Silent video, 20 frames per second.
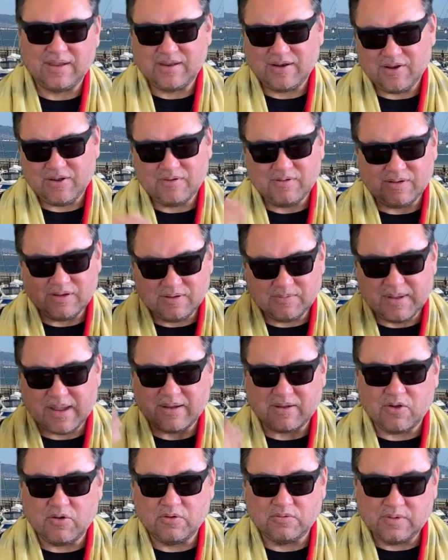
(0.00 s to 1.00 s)
You know, you
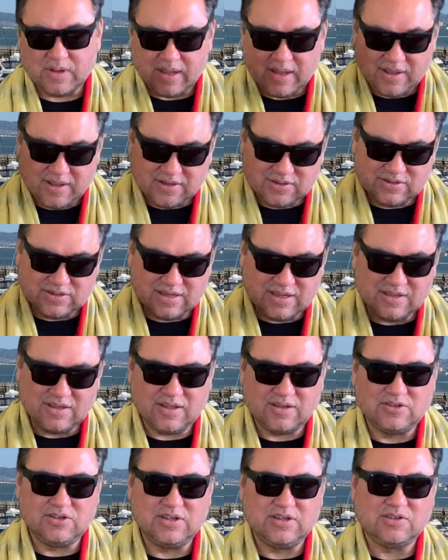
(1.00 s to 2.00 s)
might go see
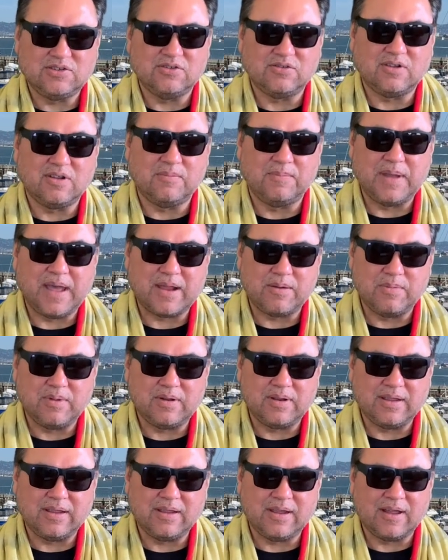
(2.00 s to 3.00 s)
the Jisoo
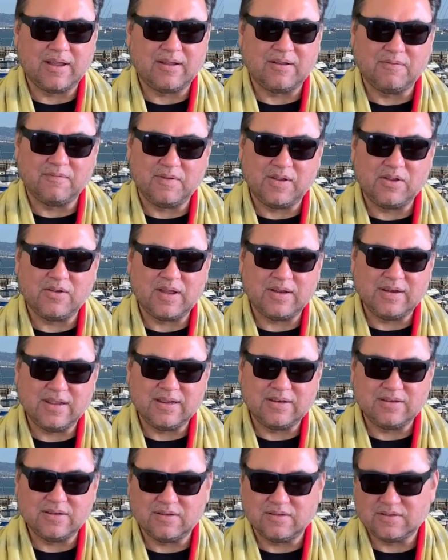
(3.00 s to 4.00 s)
compatibility uh, video I
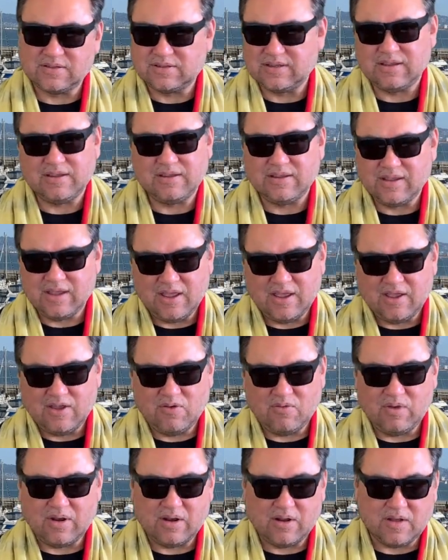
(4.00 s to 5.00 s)
did to see
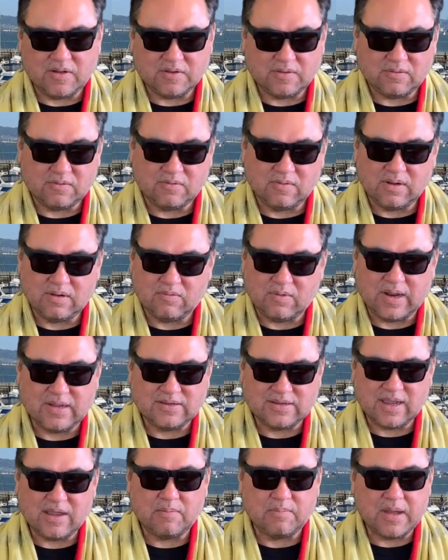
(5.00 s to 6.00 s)
what it all what, what I
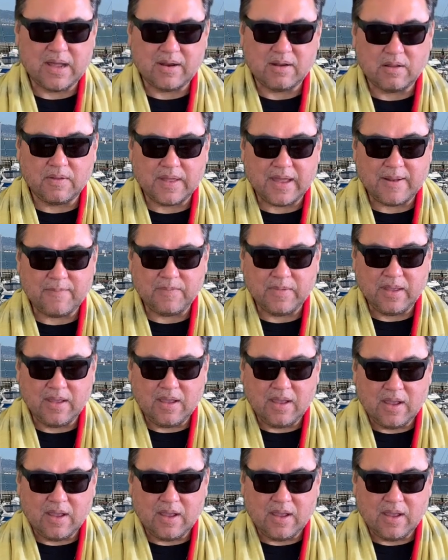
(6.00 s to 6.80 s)
say about all that.